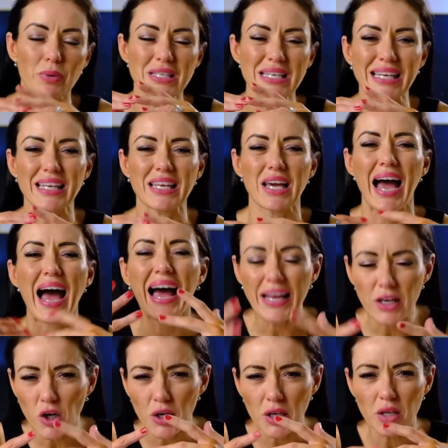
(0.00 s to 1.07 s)
but you
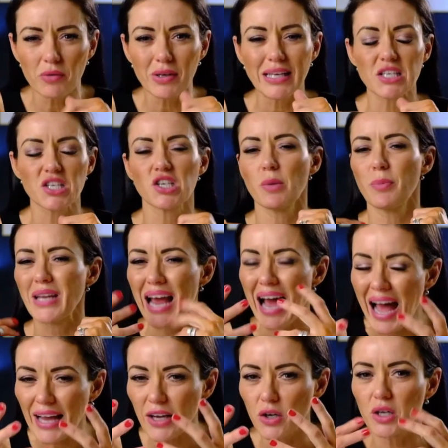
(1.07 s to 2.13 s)
hang on in the relationship and you
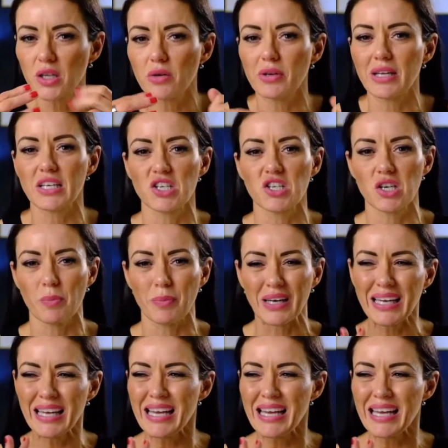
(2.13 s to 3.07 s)
hang on in the relationship,